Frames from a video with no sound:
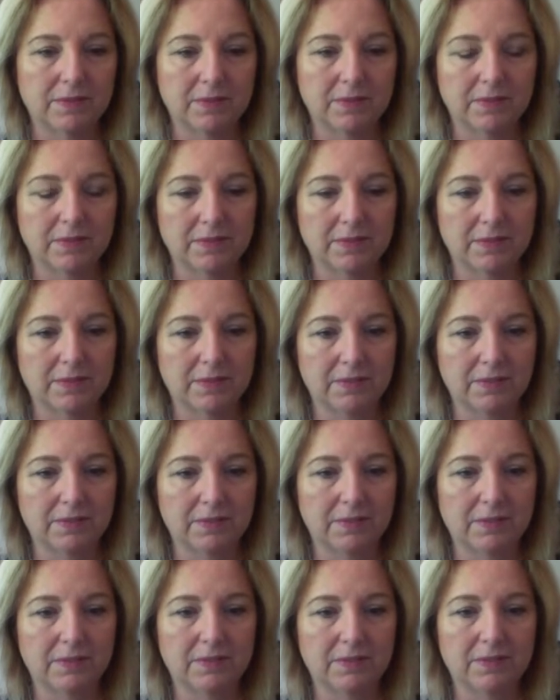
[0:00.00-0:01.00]

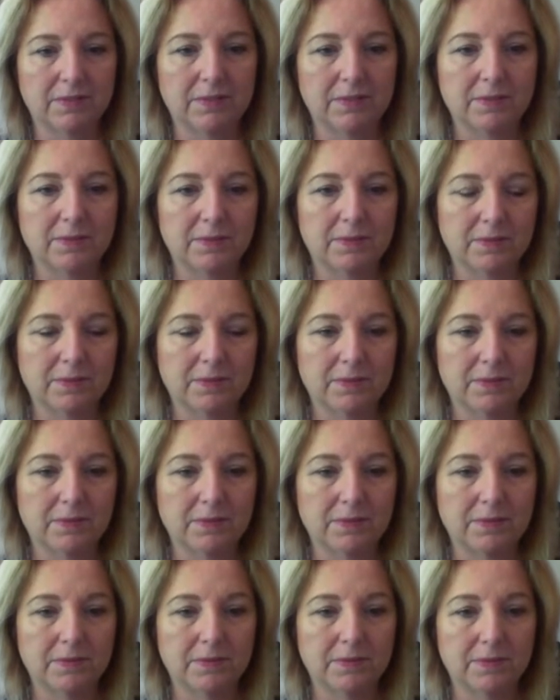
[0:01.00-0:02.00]

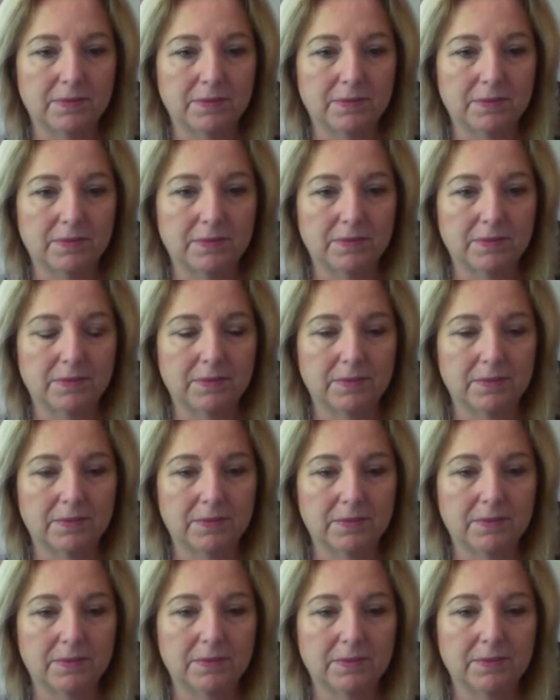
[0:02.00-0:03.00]

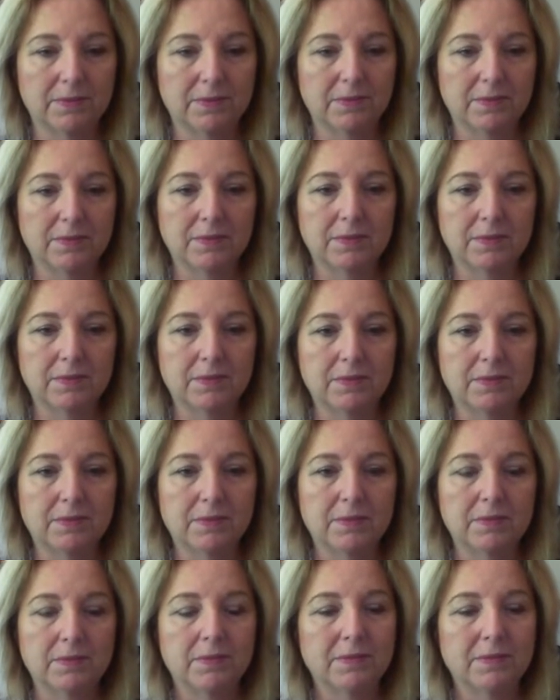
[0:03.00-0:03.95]
(silent)